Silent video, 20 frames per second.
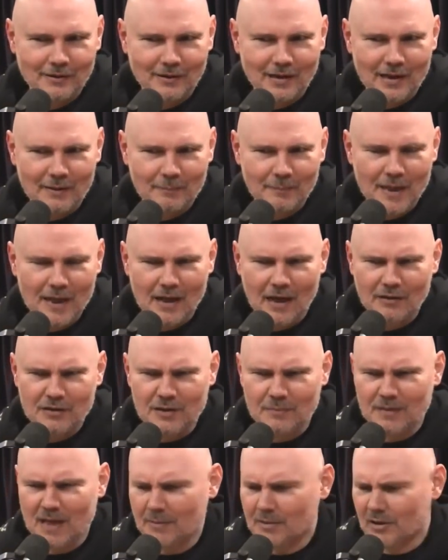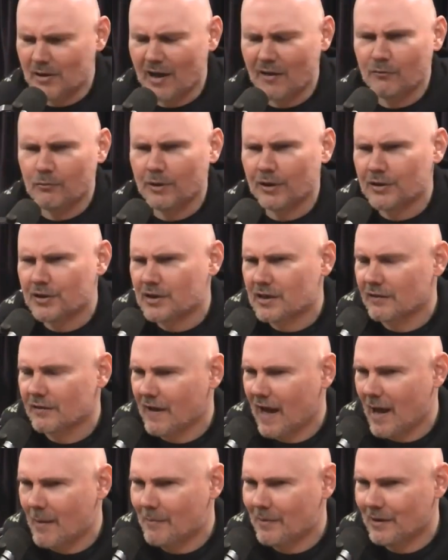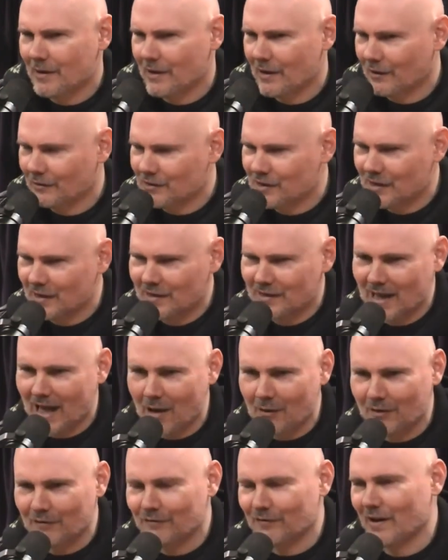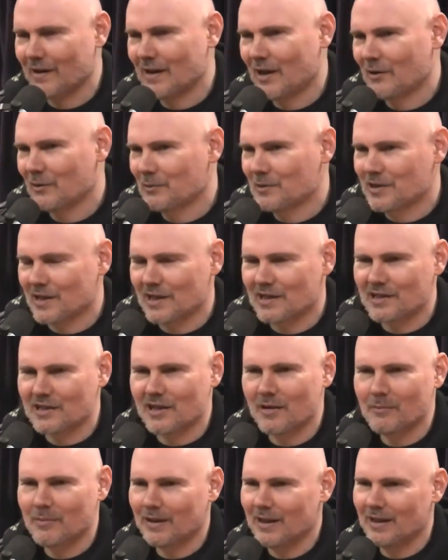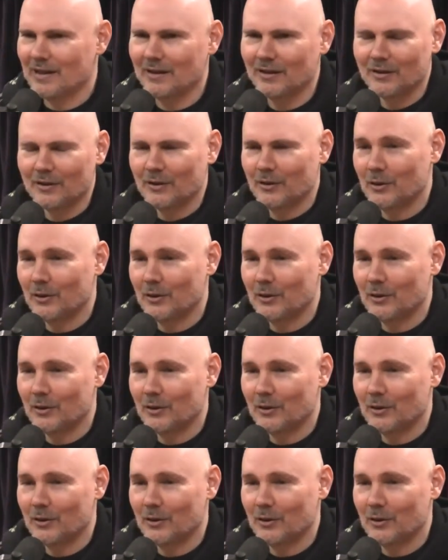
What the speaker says: Like, sometimes I'll have weird stuff happen and I'll dig down and find out it was like somebody